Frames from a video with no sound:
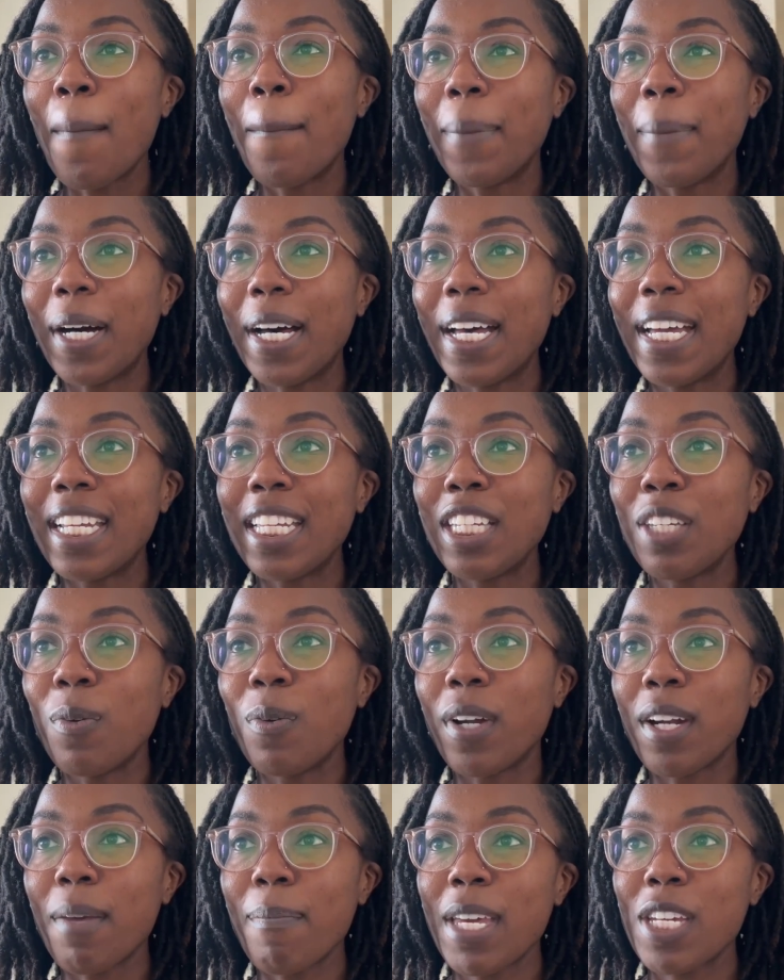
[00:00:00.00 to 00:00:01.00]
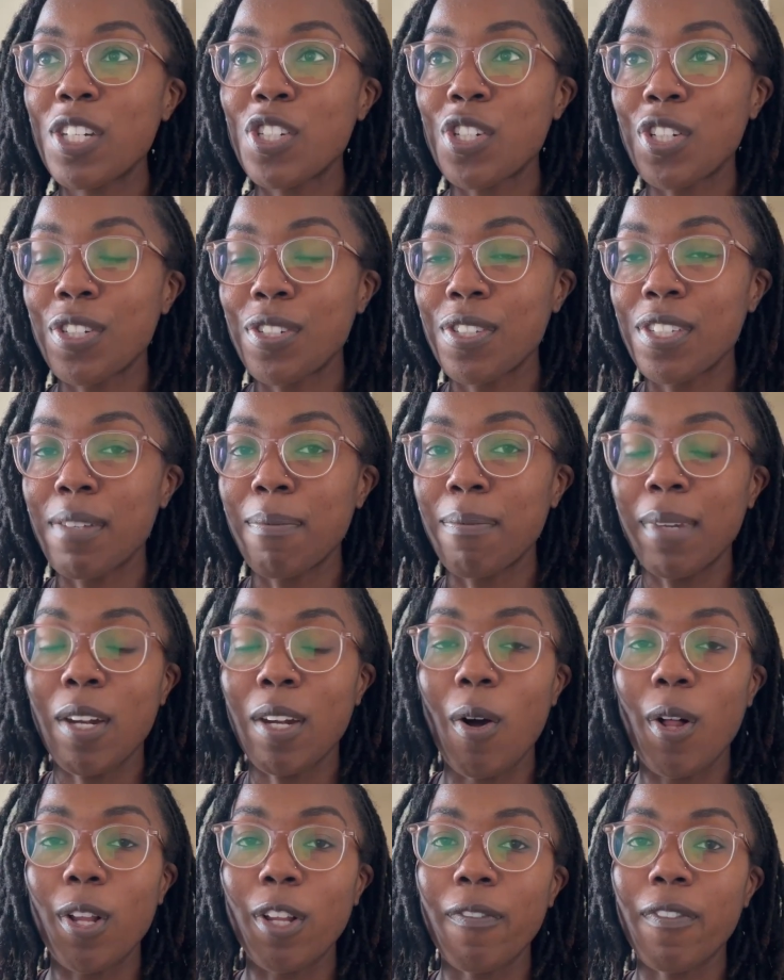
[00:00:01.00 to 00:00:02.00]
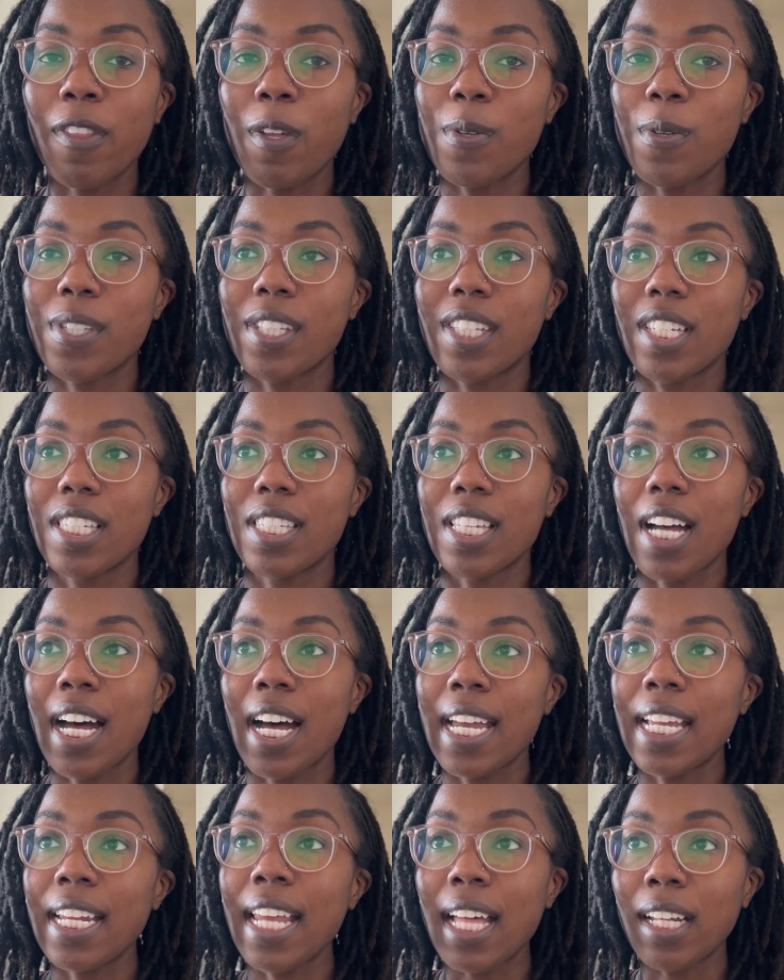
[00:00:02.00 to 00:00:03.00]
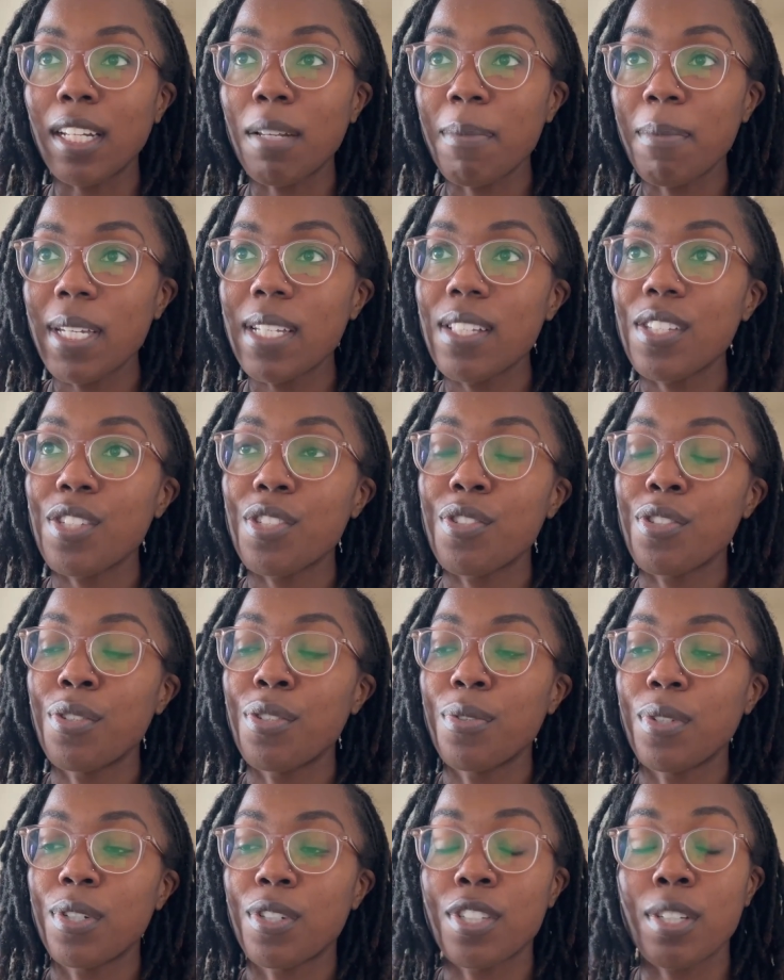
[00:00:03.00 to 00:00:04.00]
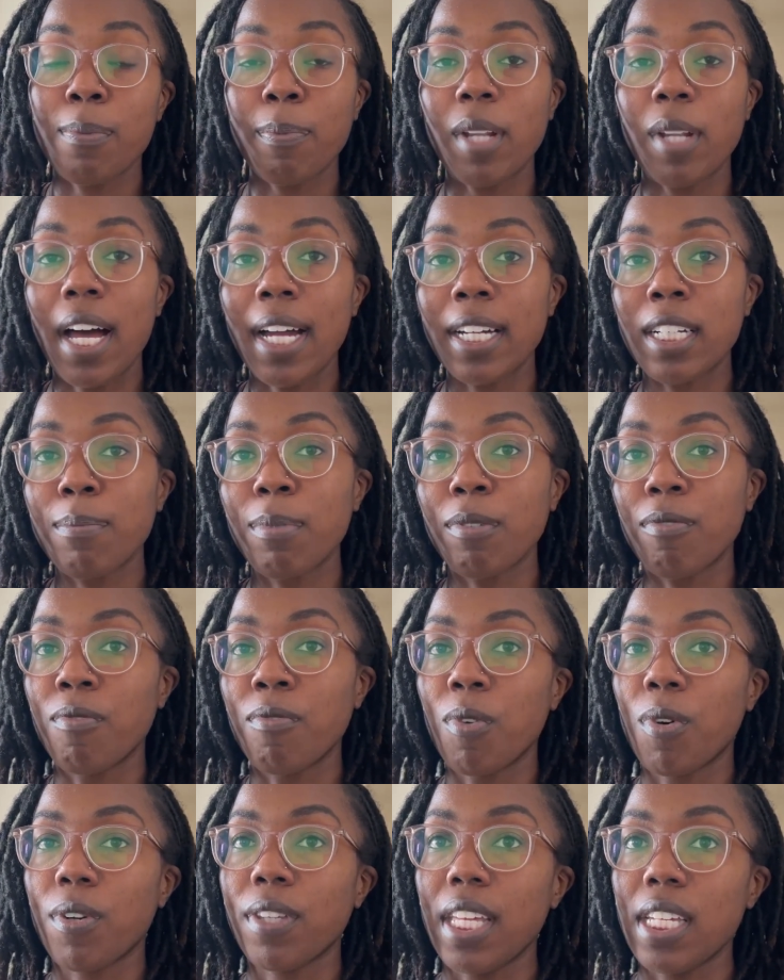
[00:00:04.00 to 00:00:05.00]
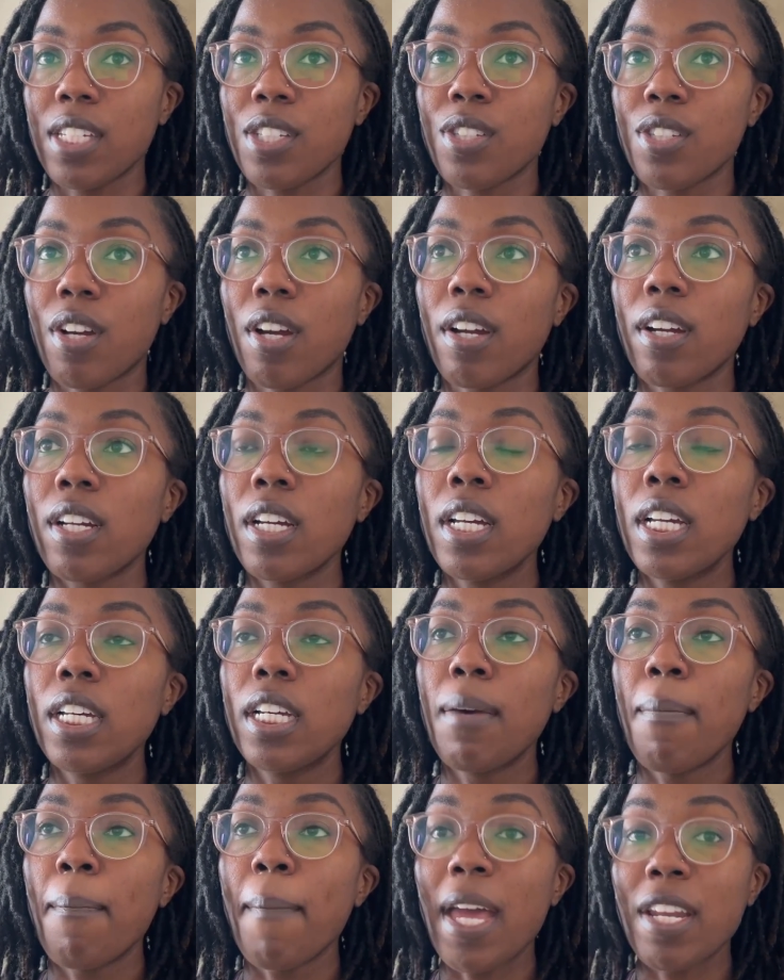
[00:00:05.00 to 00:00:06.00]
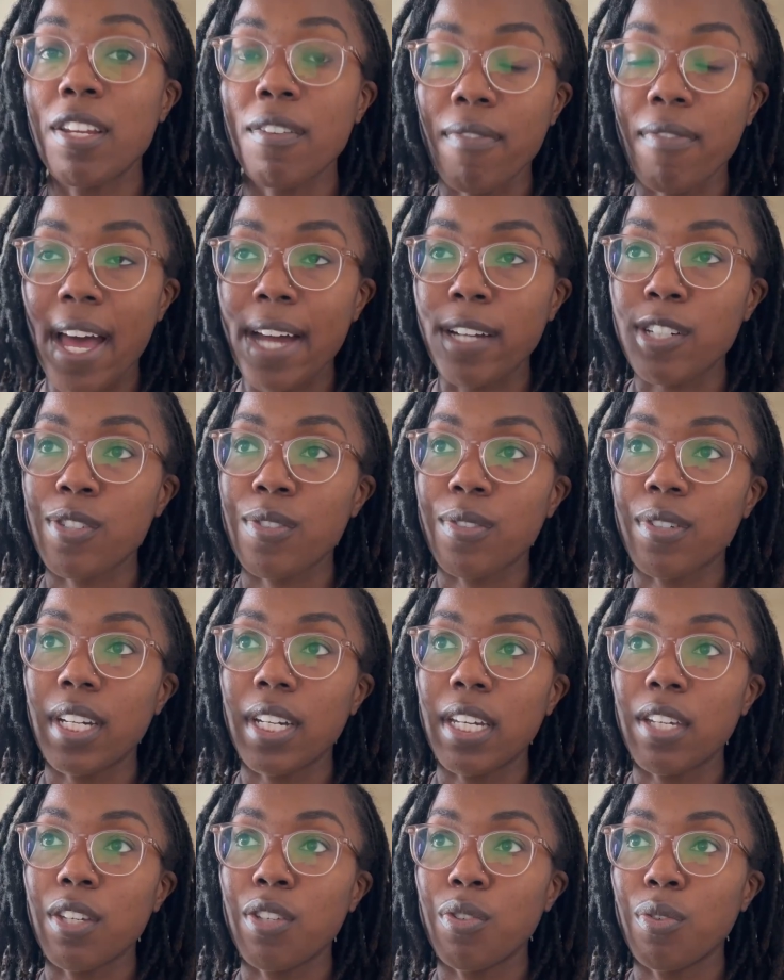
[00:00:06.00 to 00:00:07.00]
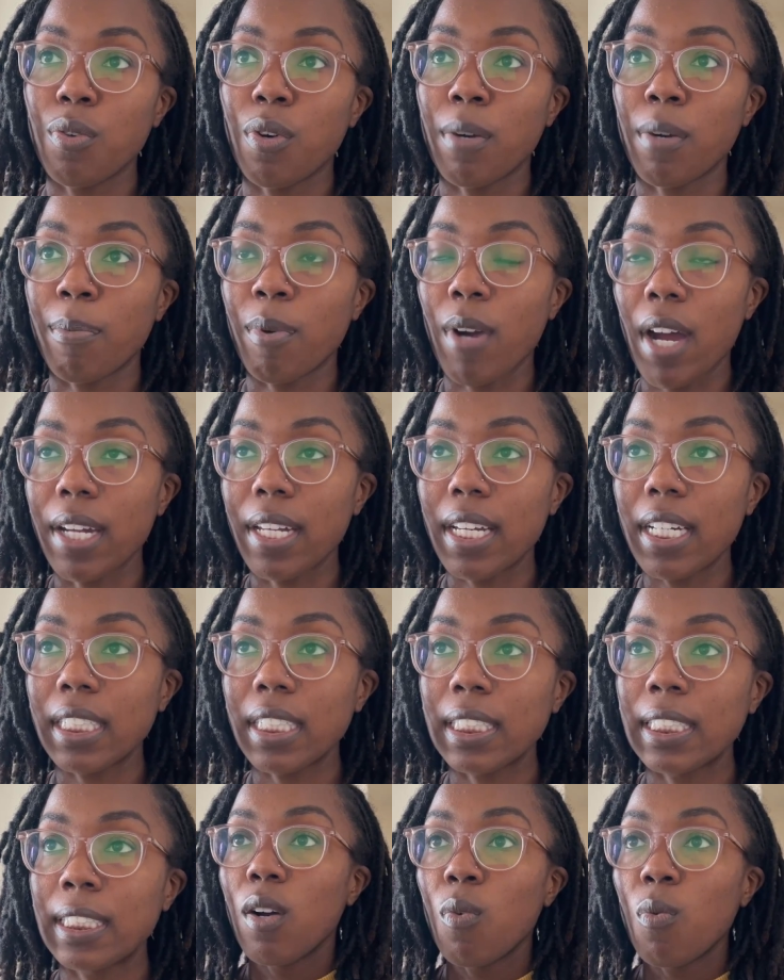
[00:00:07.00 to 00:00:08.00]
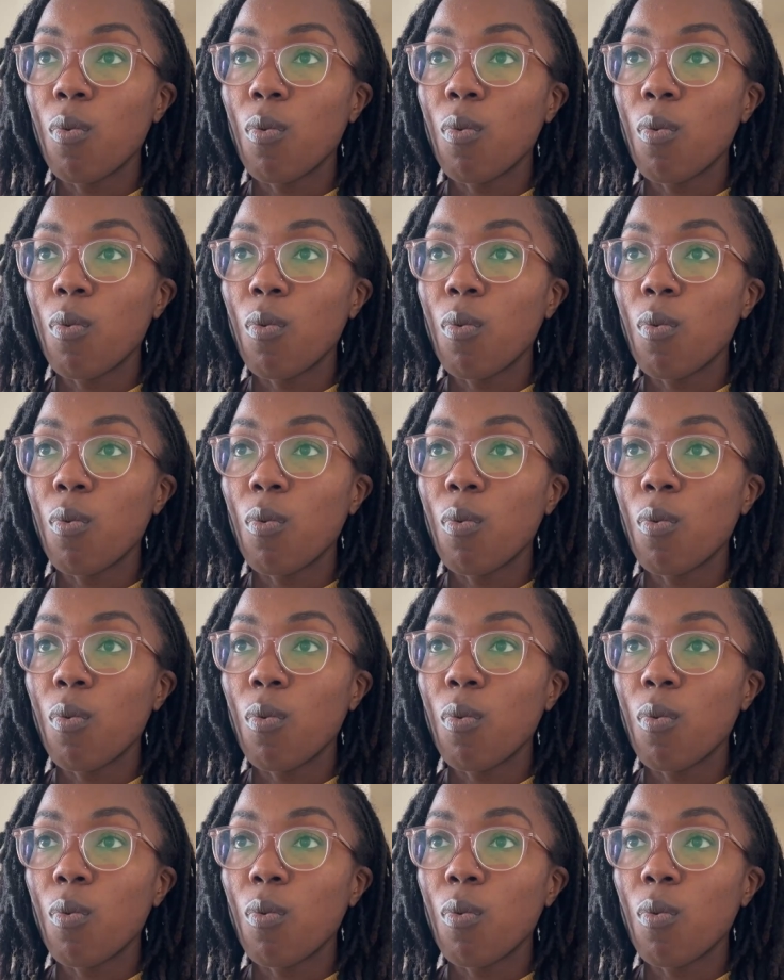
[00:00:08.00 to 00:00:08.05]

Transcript: But you want to make sure you submit all of those design elements to your supplier before they start manufacturing your products.